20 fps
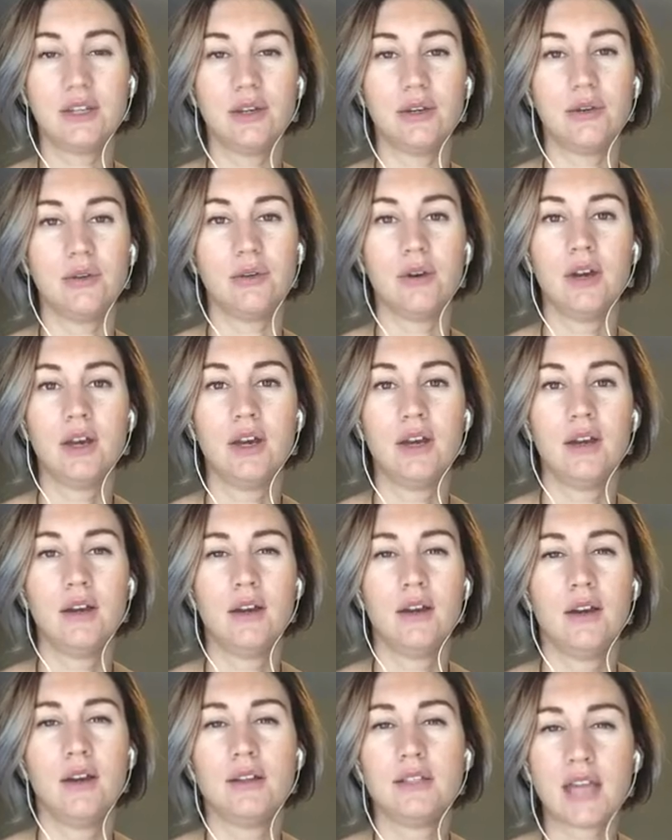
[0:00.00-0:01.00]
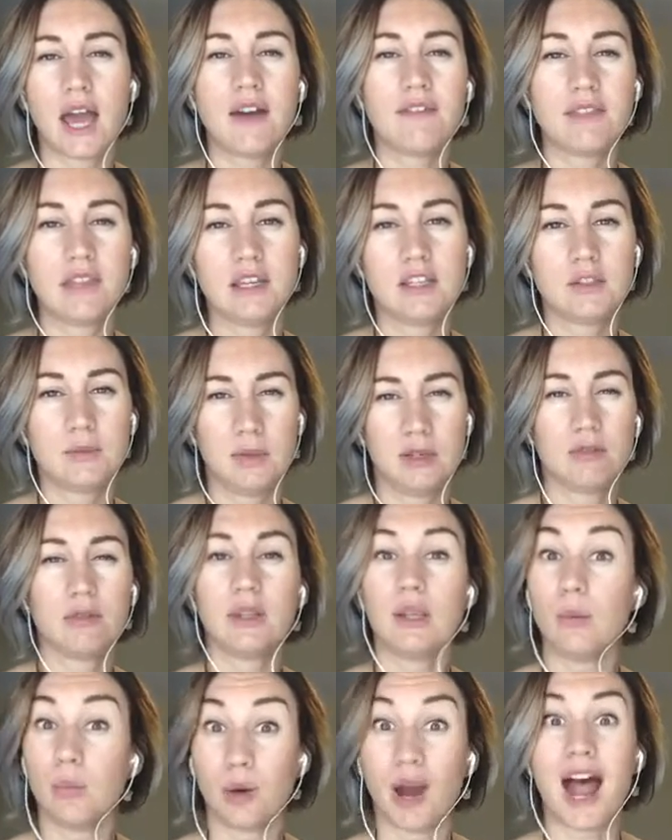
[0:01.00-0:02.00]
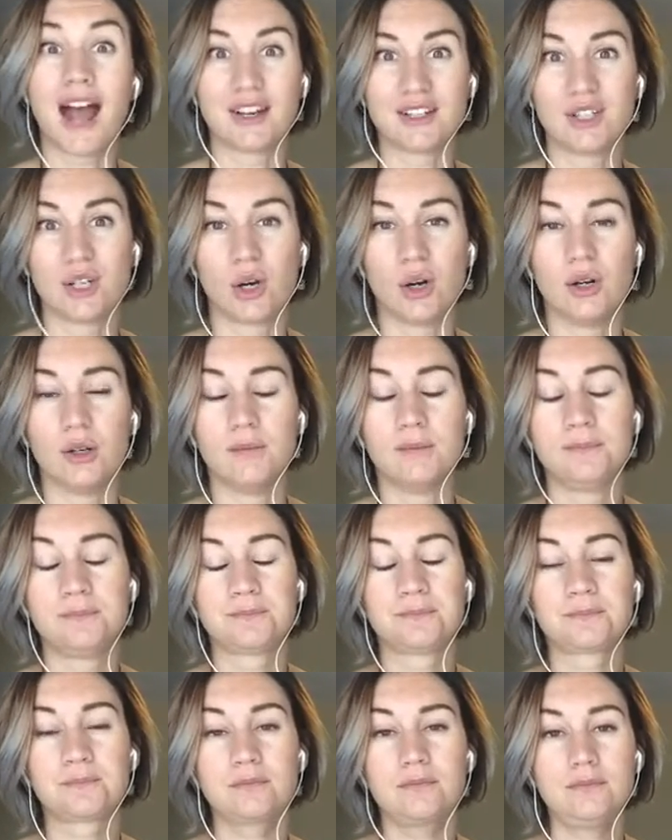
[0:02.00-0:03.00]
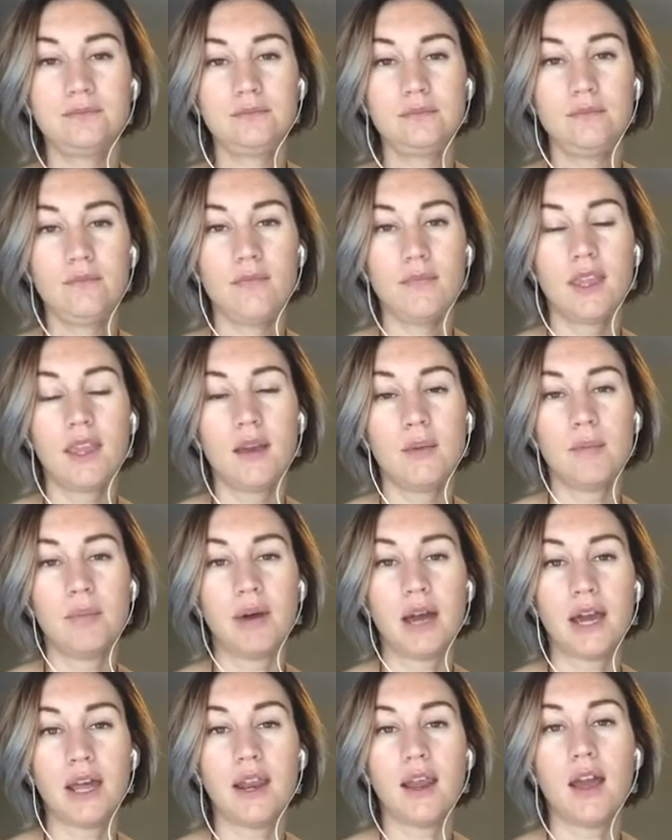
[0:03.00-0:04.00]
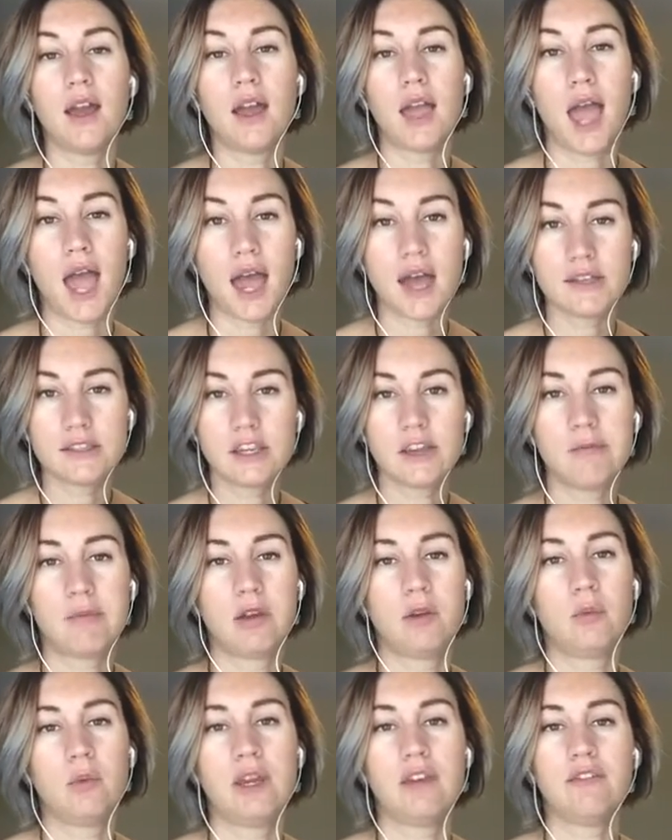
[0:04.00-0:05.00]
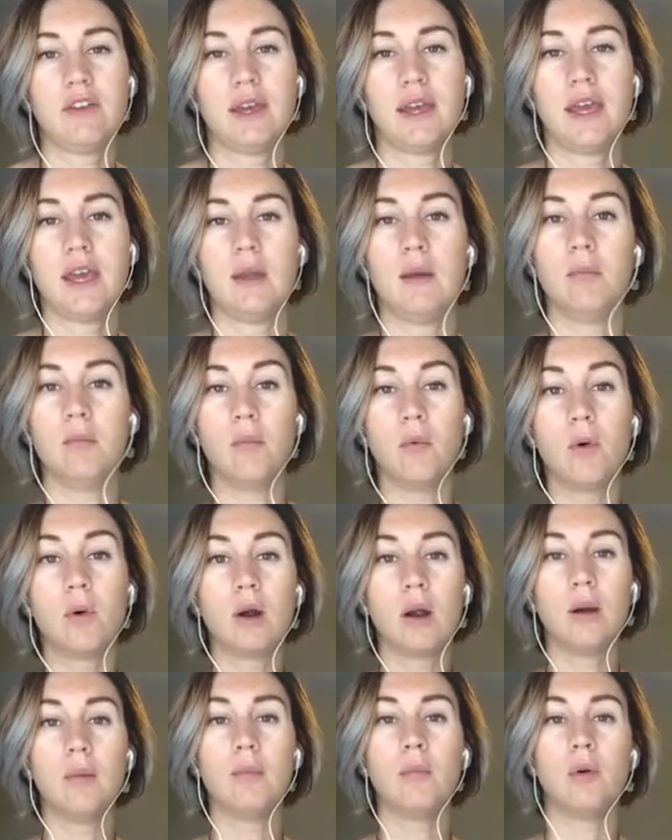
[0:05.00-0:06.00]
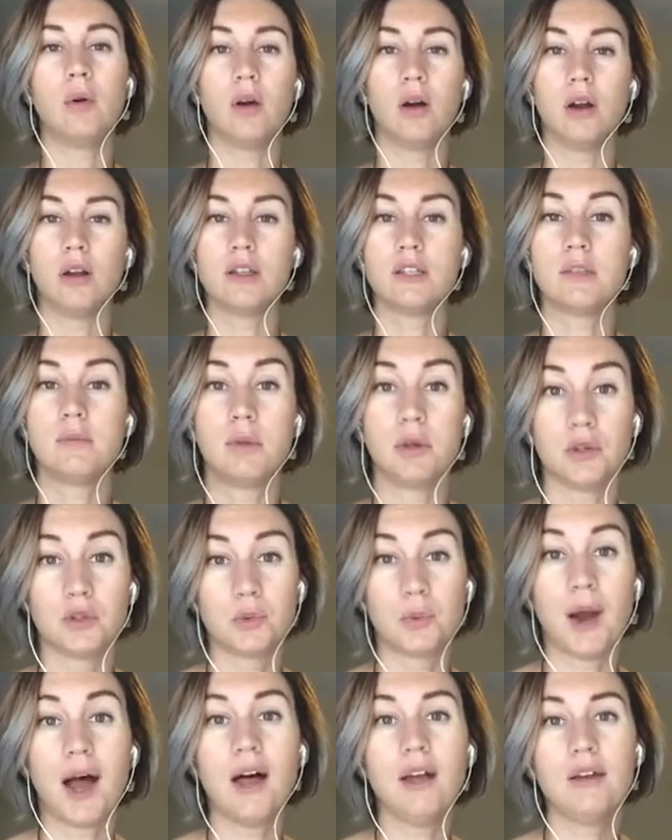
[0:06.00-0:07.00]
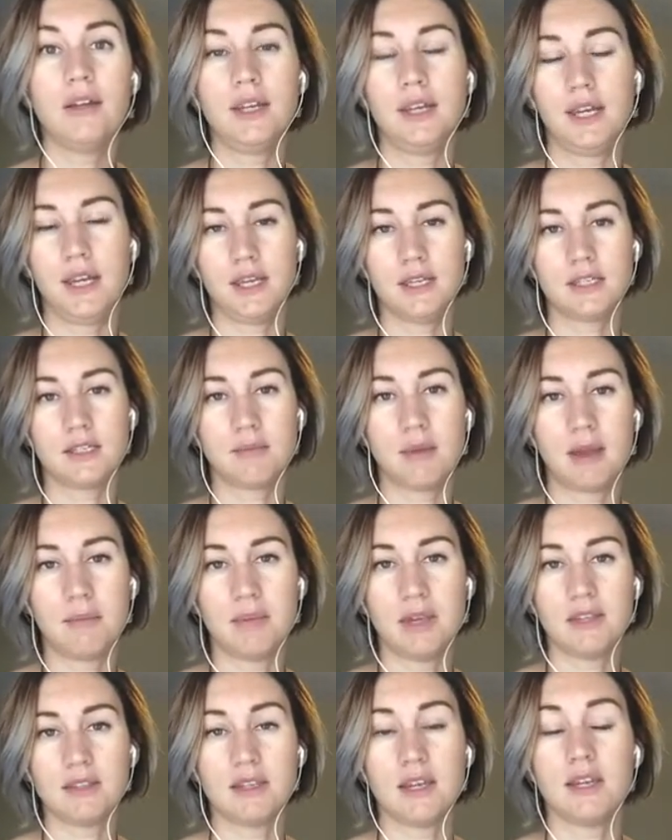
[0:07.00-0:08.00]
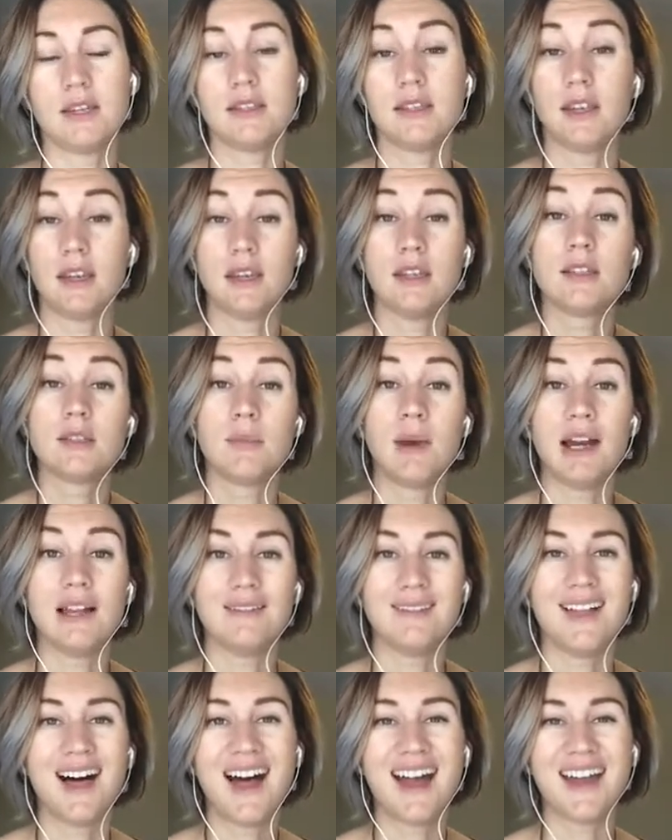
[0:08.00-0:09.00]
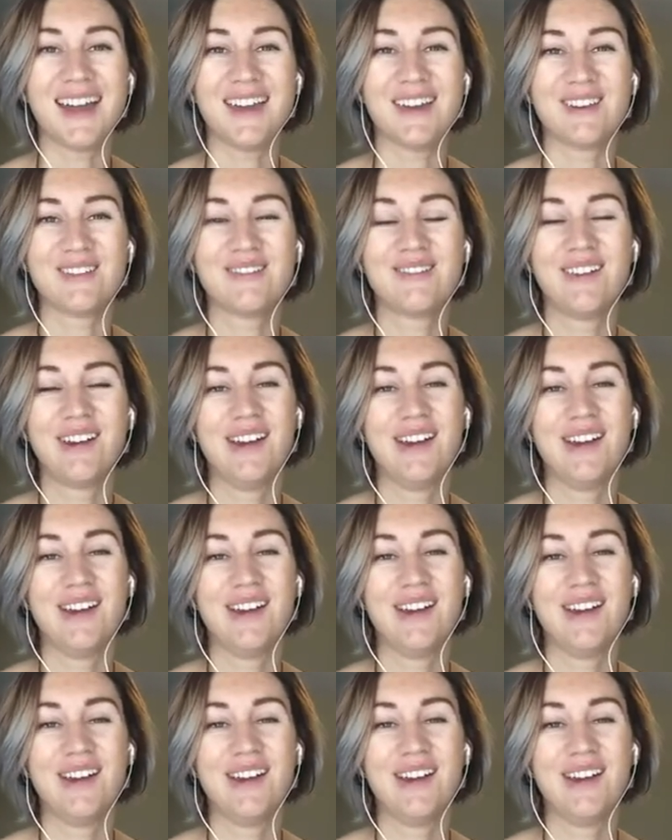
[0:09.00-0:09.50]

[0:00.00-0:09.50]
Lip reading: to have things be really practical. But as I've been weaving in more and more spirituality into my business and into my life,